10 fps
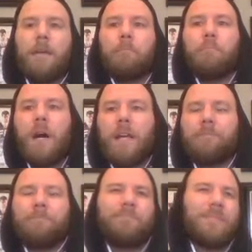But
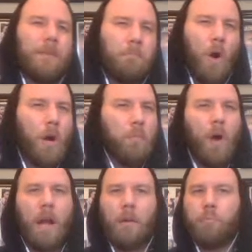barbed
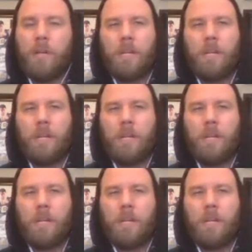wire I'm pretty